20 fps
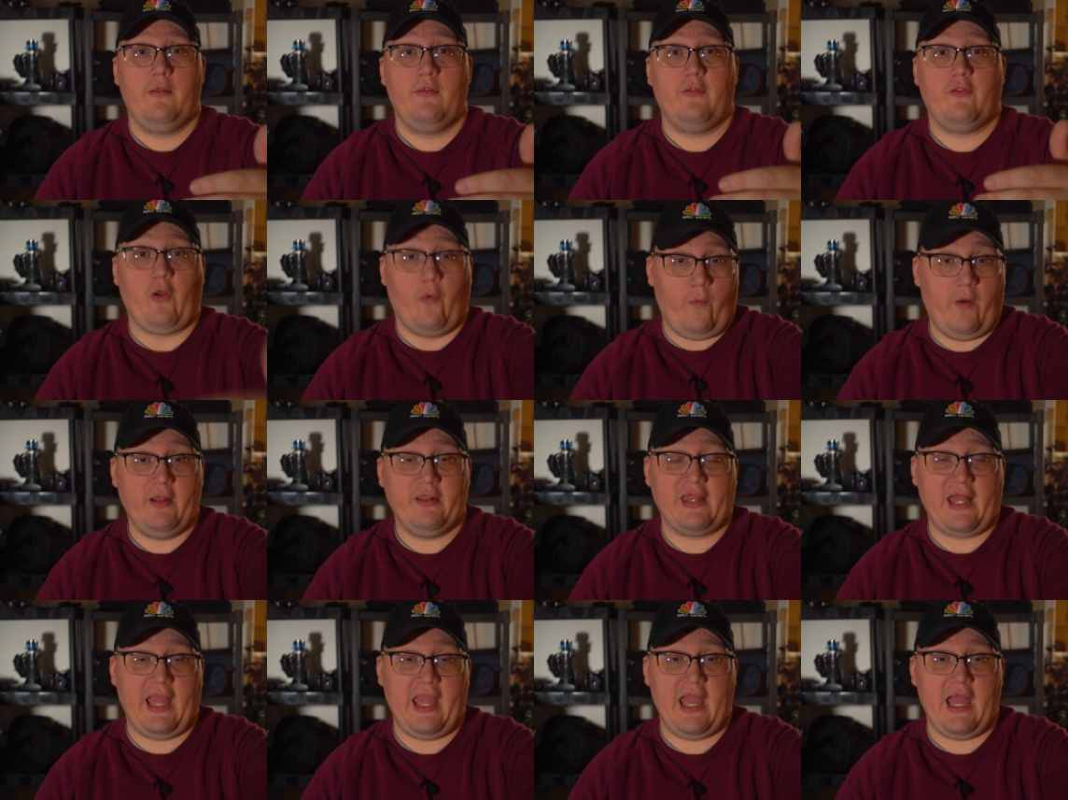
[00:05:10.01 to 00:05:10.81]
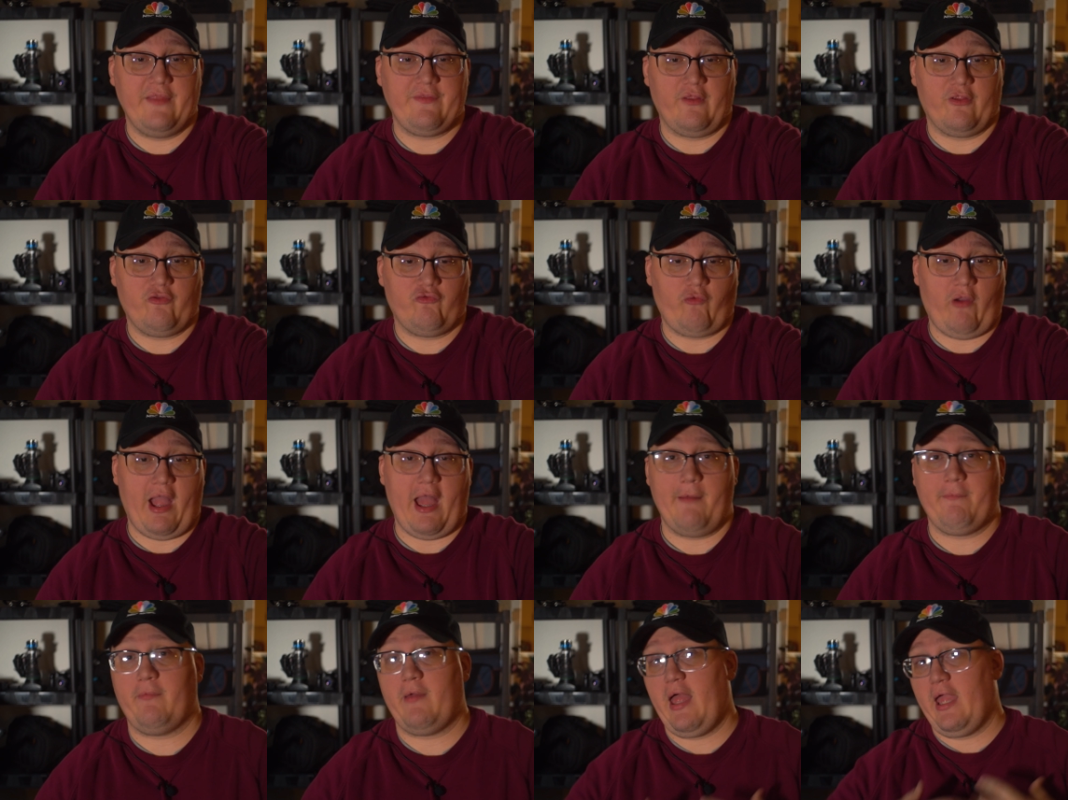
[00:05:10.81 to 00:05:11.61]
So once I add the
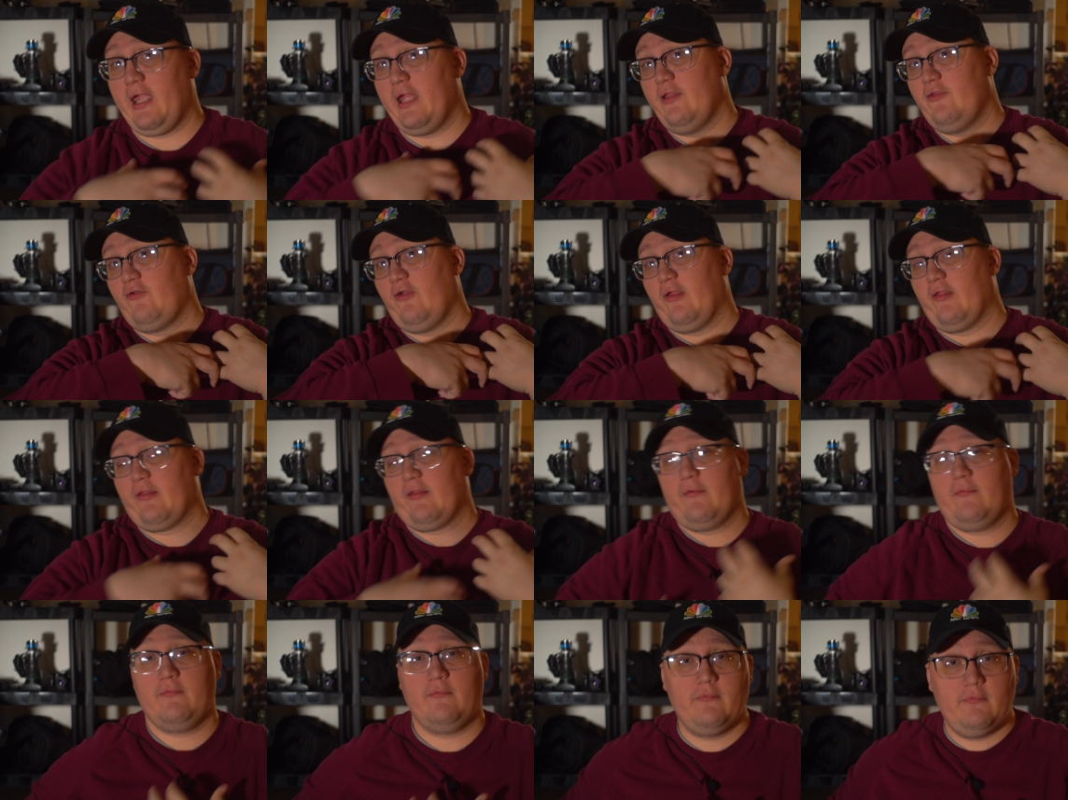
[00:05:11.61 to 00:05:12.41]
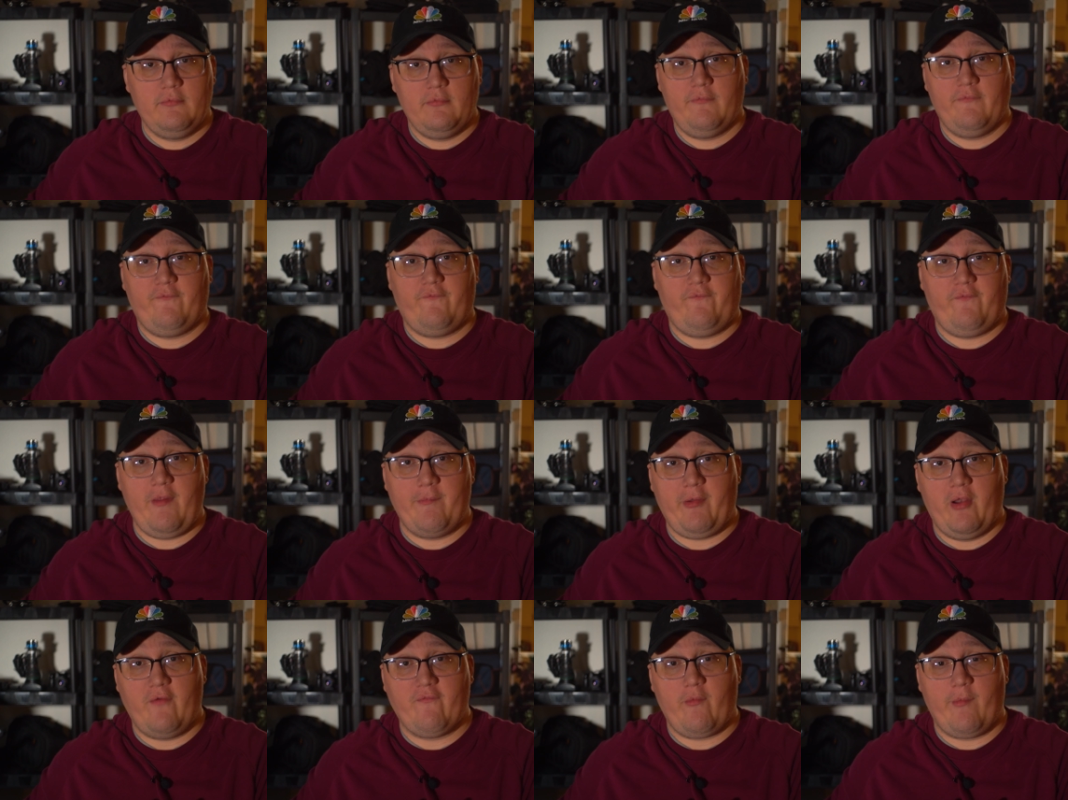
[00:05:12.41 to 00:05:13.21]
strap, I can just
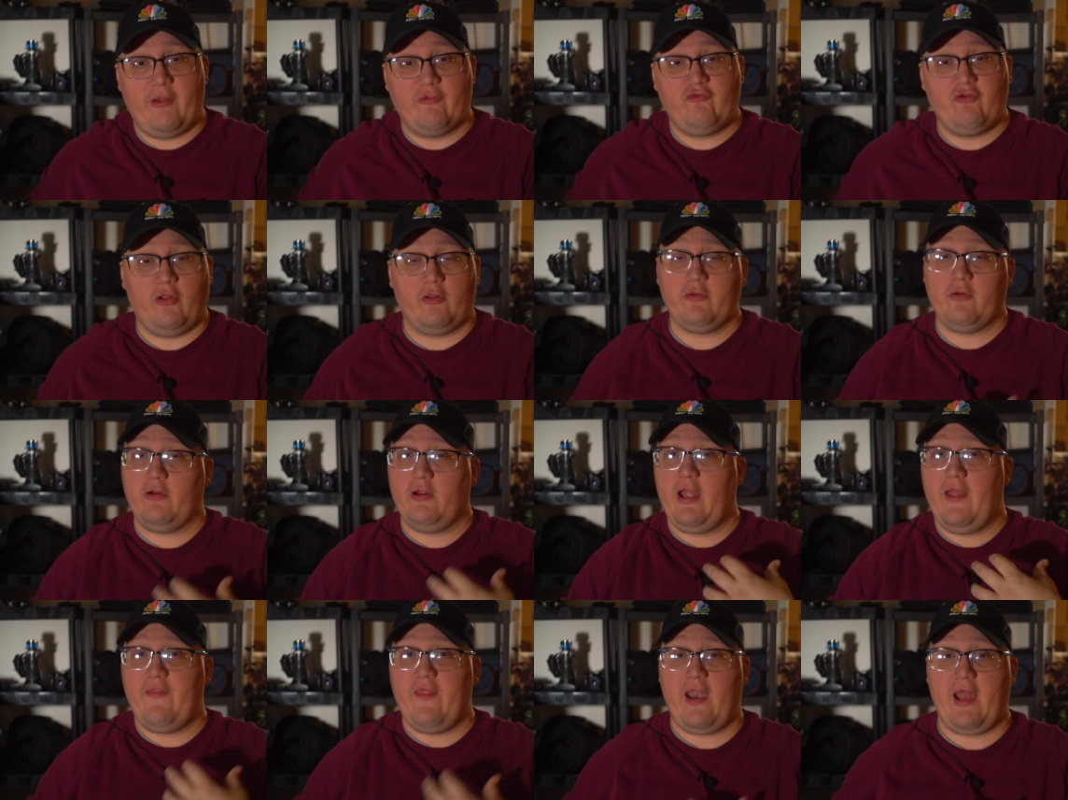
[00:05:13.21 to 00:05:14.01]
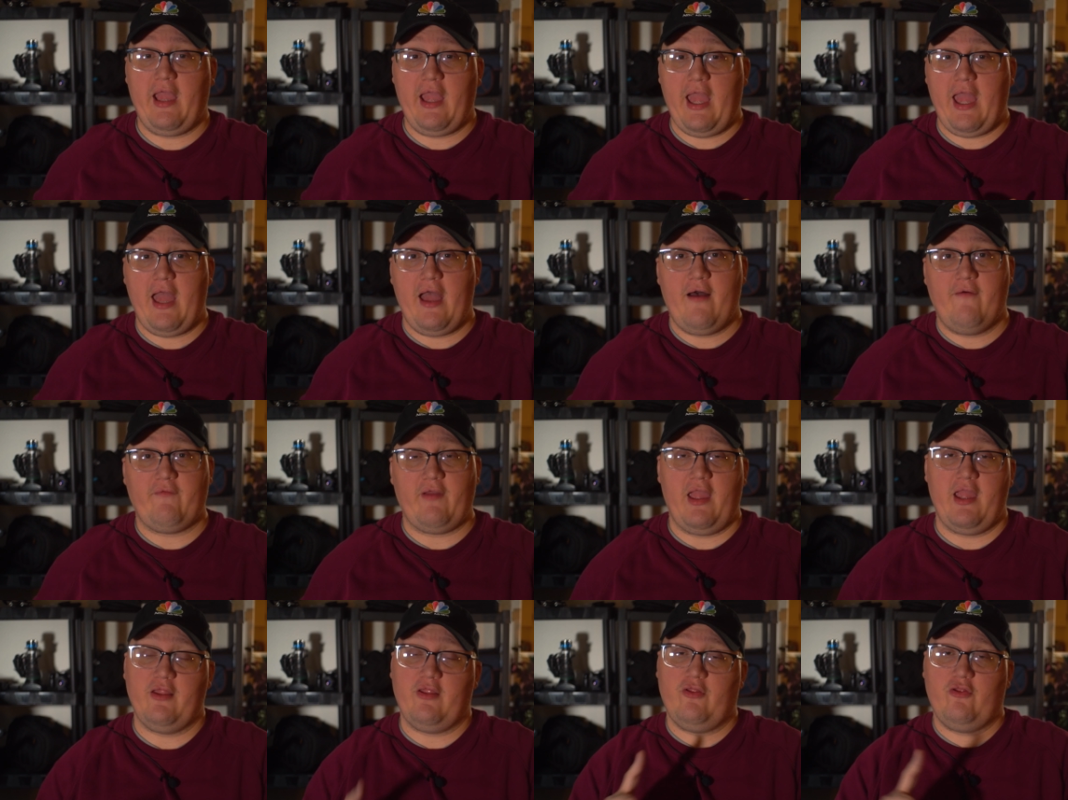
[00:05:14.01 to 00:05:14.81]
flip it over my shoulder and then I
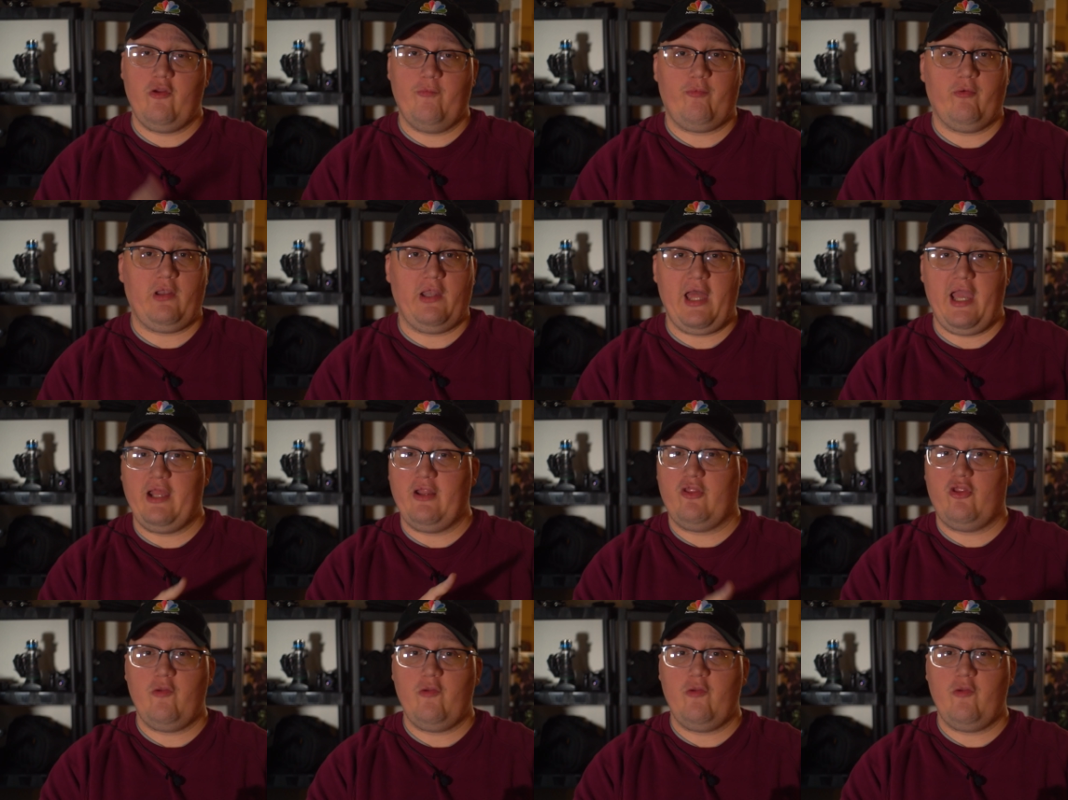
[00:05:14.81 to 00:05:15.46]
have a super light,